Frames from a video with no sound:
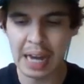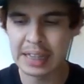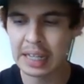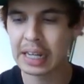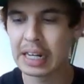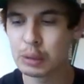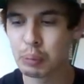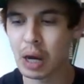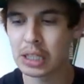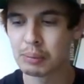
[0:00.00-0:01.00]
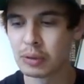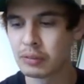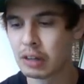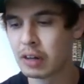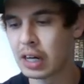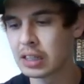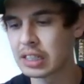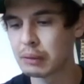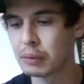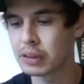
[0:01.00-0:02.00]
I think it is possible if Trevor
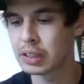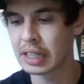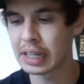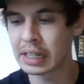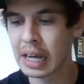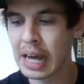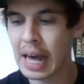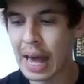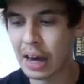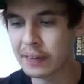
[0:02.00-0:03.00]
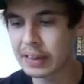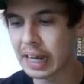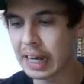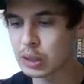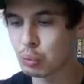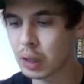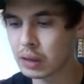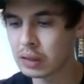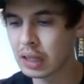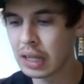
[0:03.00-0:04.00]
Harris is able to stay healthy as
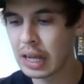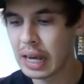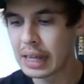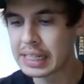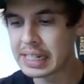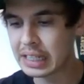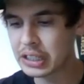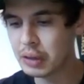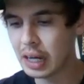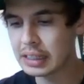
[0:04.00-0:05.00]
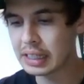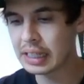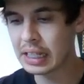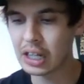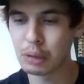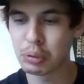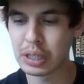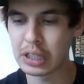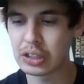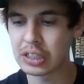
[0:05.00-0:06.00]
well. These next two guys I think are
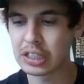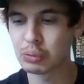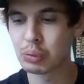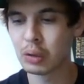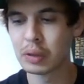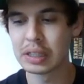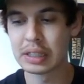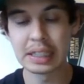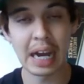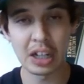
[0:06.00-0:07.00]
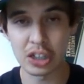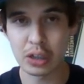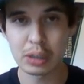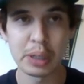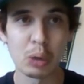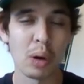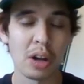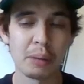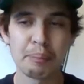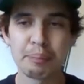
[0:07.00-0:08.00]
pretty interesting as well, with Zach Collaros being
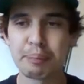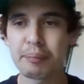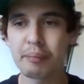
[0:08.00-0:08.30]
one of them.